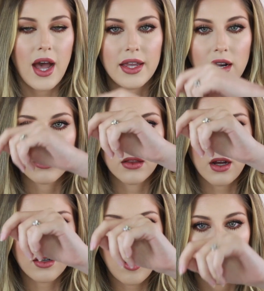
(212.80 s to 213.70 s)
I get a
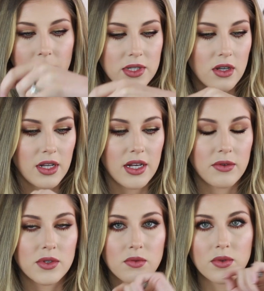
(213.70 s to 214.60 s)
lot of compliments on it and
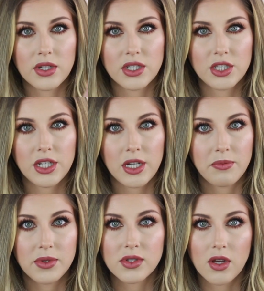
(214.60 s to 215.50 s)
it was really
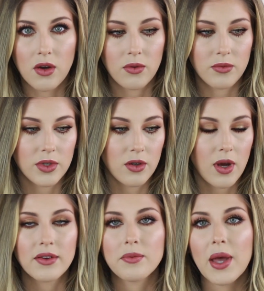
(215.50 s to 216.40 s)
cheap so you
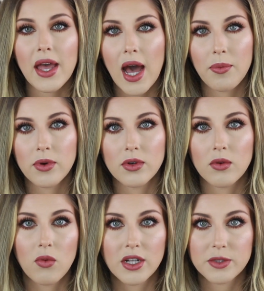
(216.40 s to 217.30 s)
don't have to pay
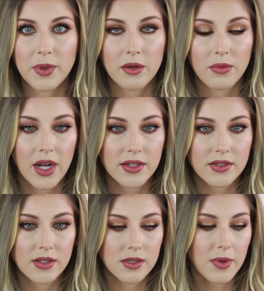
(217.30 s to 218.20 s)
Apple watch band
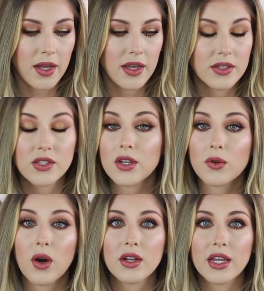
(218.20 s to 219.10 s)
prices but it's
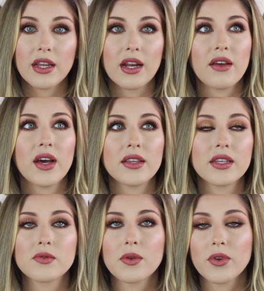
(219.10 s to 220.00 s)
good quality and I've had
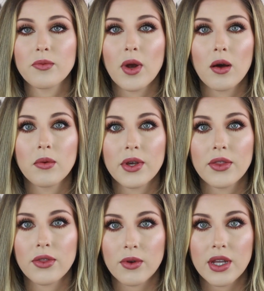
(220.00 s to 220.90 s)
this one for
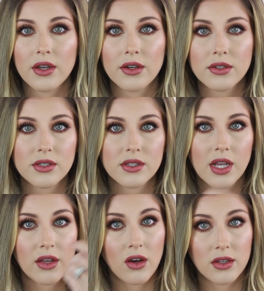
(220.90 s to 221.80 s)
probably three years
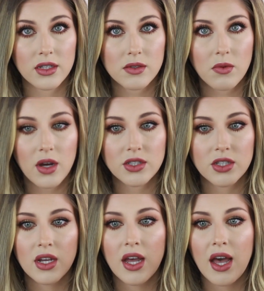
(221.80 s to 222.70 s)
since I got this
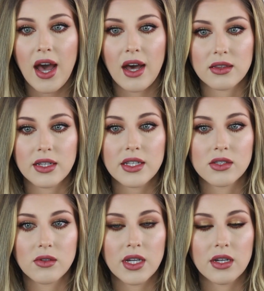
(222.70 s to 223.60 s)
watch at
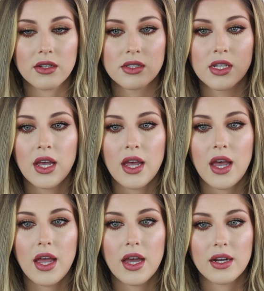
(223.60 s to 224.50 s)
least three years
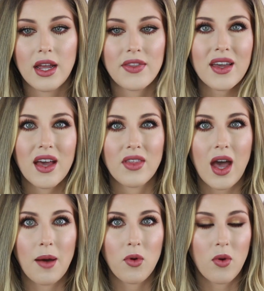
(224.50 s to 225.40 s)
and I think I have
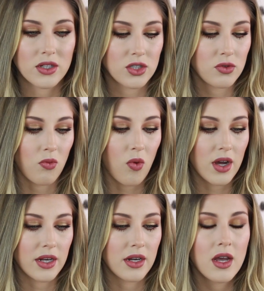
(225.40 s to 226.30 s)
the Apple Watch
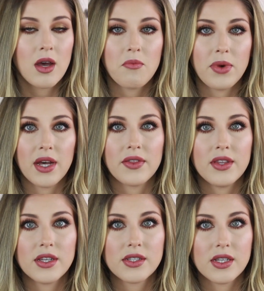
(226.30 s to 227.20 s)
1 but
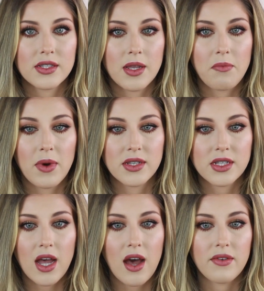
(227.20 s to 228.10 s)
this is a
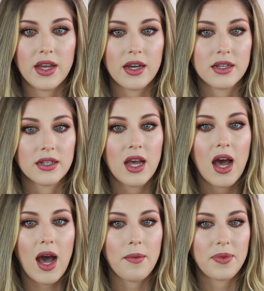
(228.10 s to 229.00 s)
must-have and
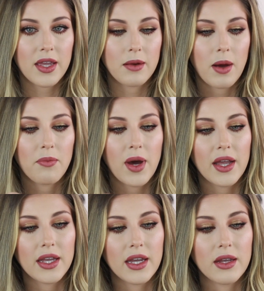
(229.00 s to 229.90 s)
I'm thinking about
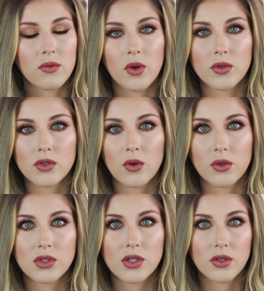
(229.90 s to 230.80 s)
buying it in rose
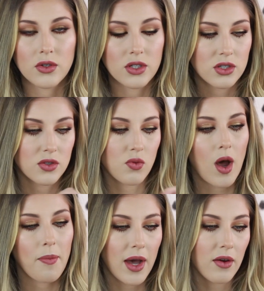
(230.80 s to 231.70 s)
gold too to just
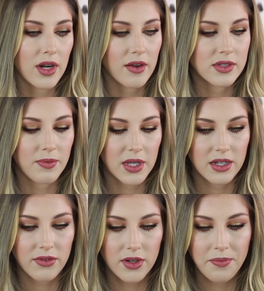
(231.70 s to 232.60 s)
swap out and have
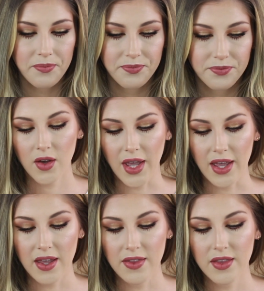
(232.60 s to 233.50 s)
something different.
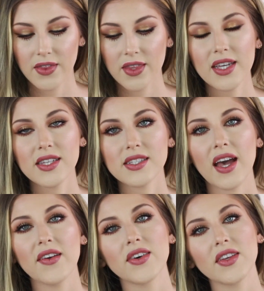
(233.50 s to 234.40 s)
Okay, and then this
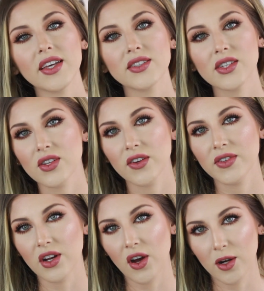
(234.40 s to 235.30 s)
I feel like
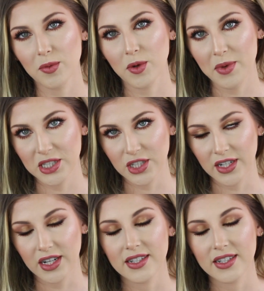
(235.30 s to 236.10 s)
deserved an honorable mention.